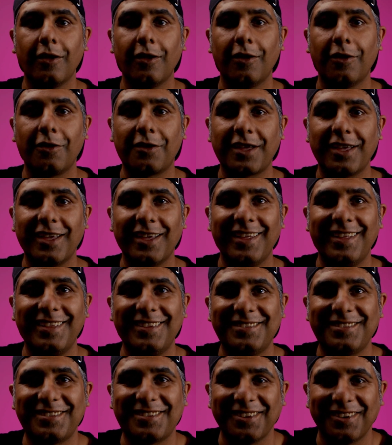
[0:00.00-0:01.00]
Okay,
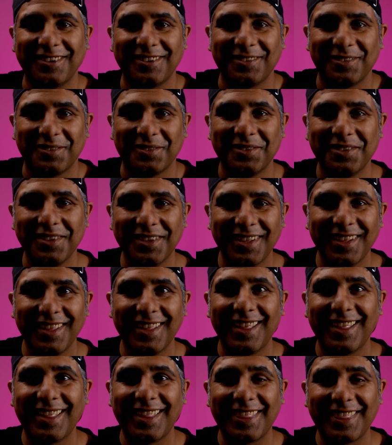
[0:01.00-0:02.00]
so
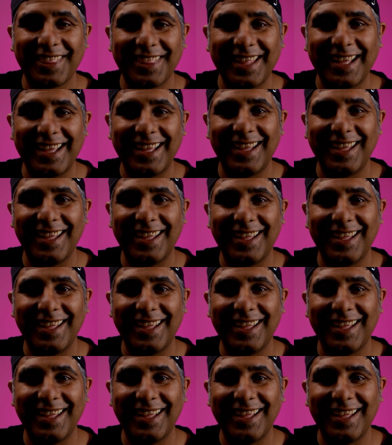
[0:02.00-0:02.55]
that